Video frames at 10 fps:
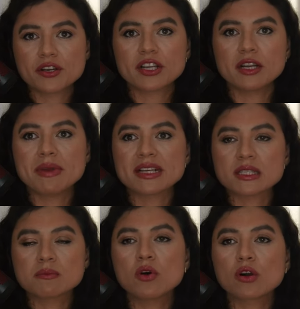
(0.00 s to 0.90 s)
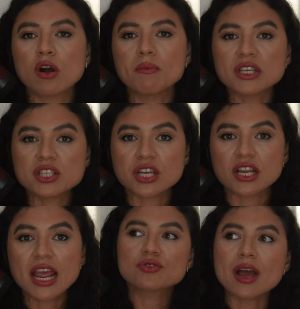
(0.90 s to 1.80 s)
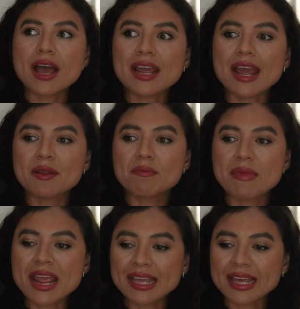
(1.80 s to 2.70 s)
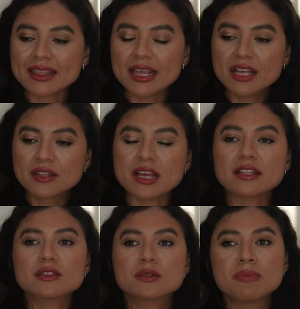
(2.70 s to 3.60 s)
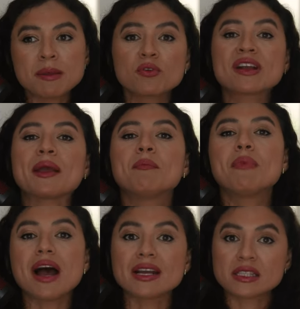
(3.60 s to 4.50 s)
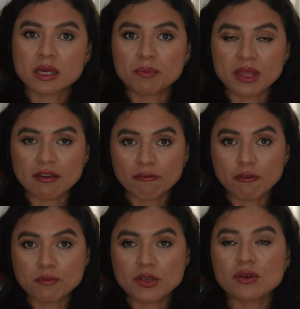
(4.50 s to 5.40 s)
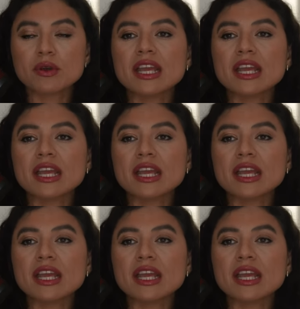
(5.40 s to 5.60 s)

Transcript: you're going to make a small commission, try and make it that people can buy something from you,